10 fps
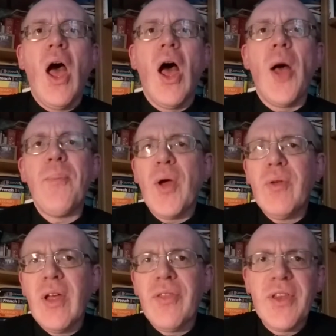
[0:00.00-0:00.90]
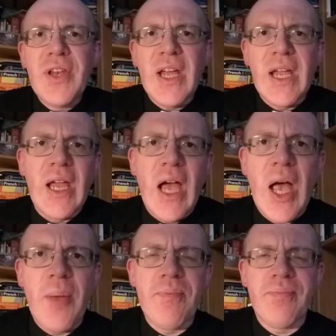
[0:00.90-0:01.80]
Um, only other day,
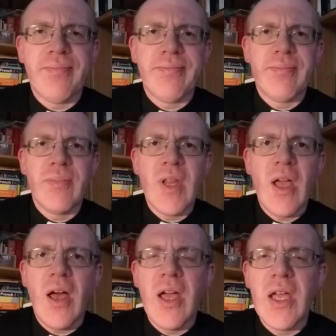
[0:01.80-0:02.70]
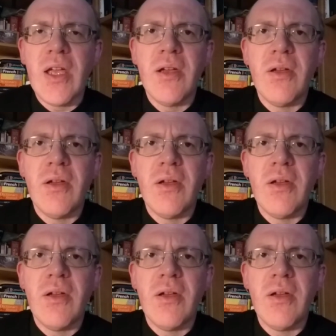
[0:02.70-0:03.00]
um, I